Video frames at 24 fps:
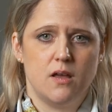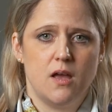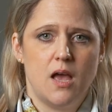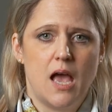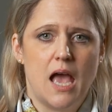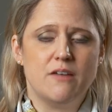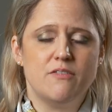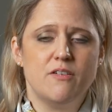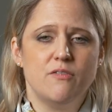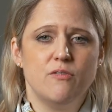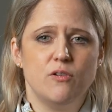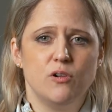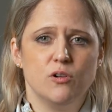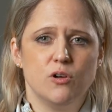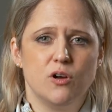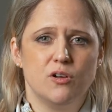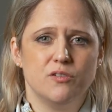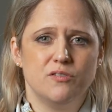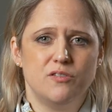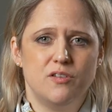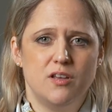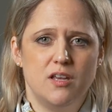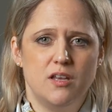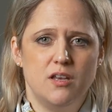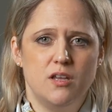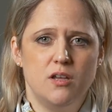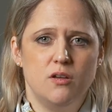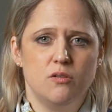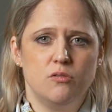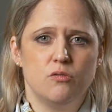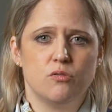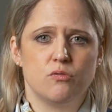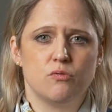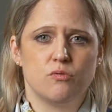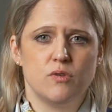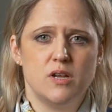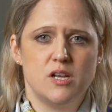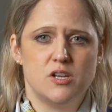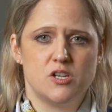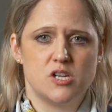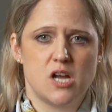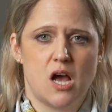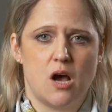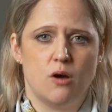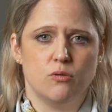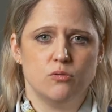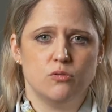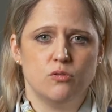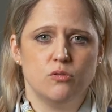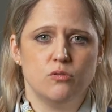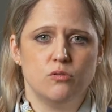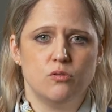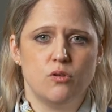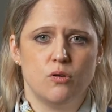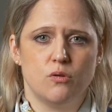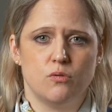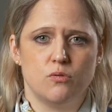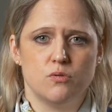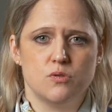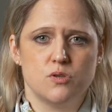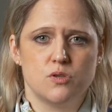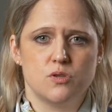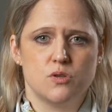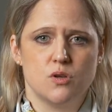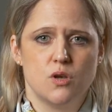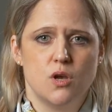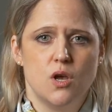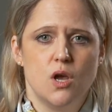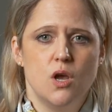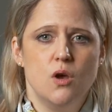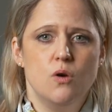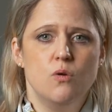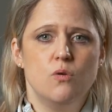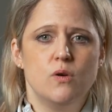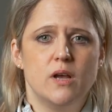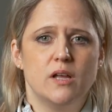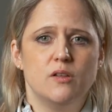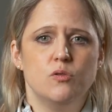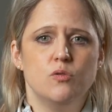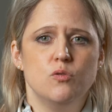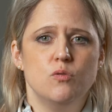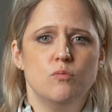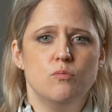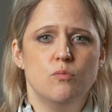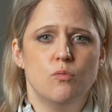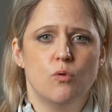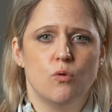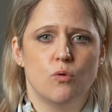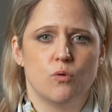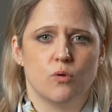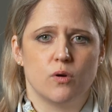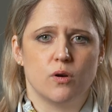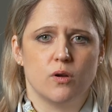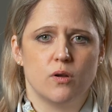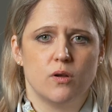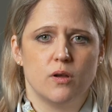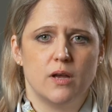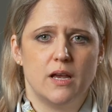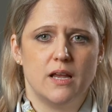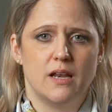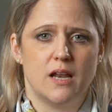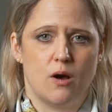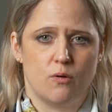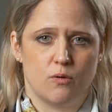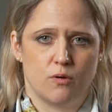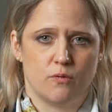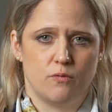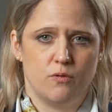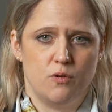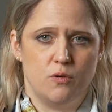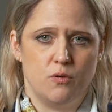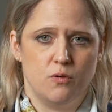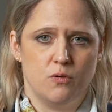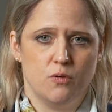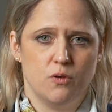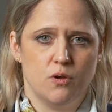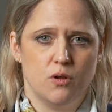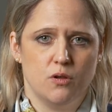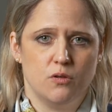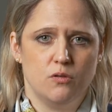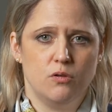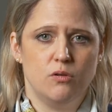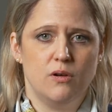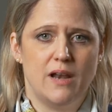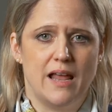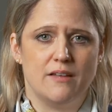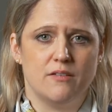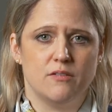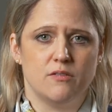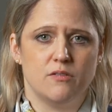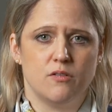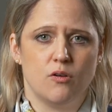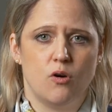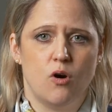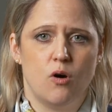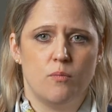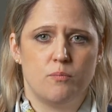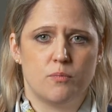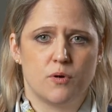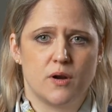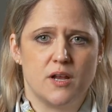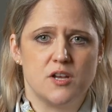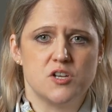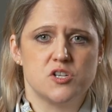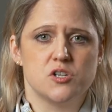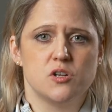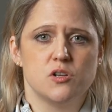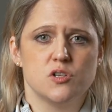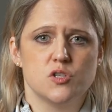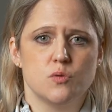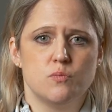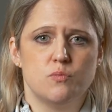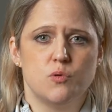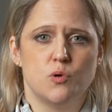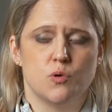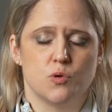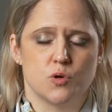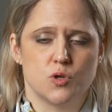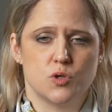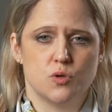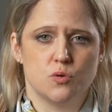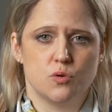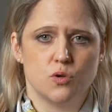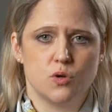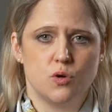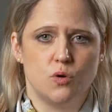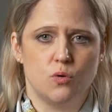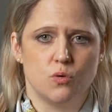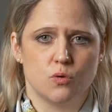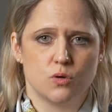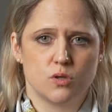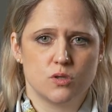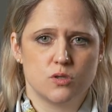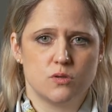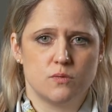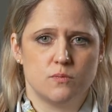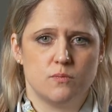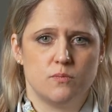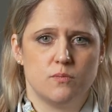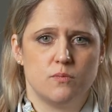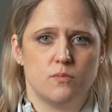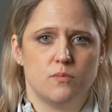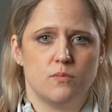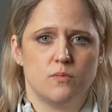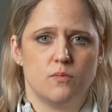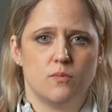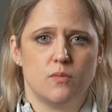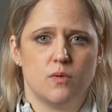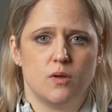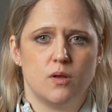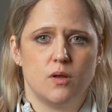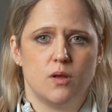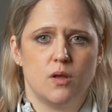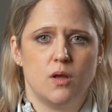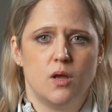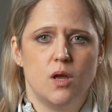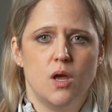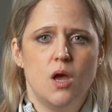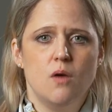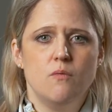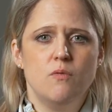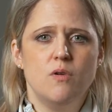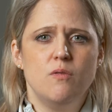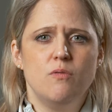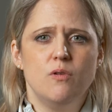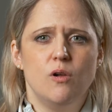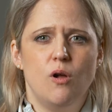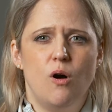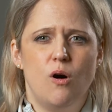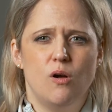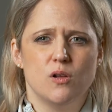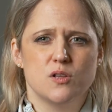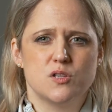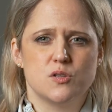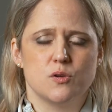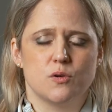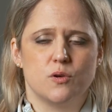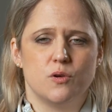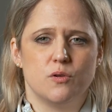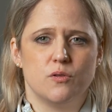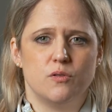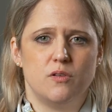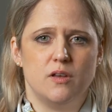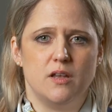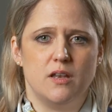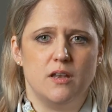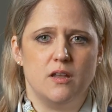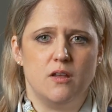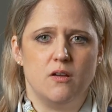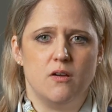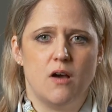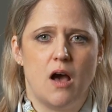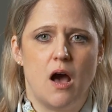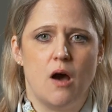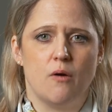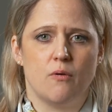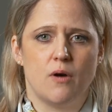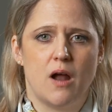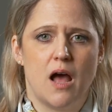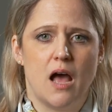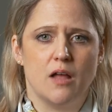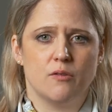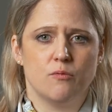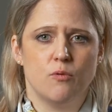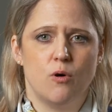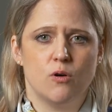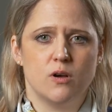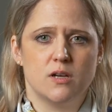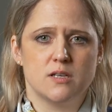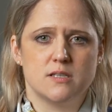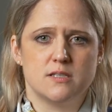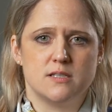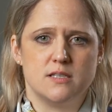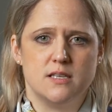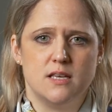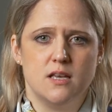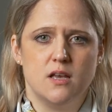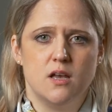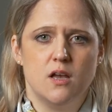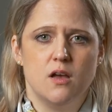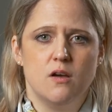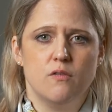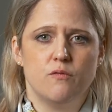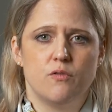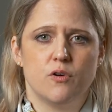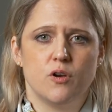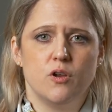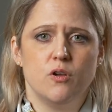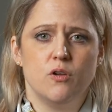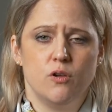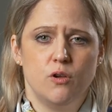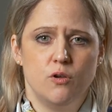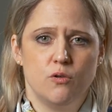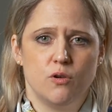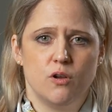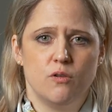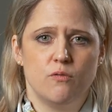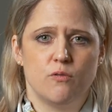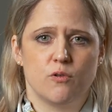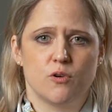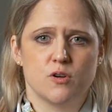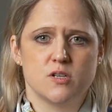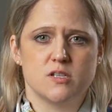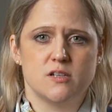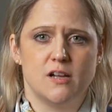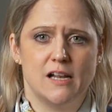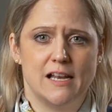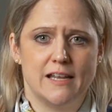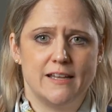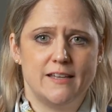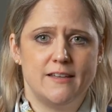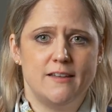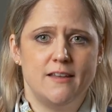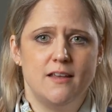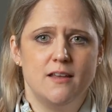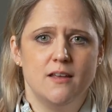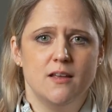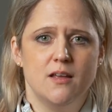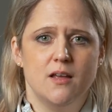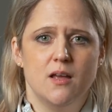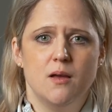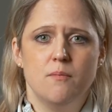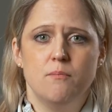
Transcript: And we will continue to reach out to those who can do more, in our view, to lend operational support to the court. We will also continue our advocacy for universality,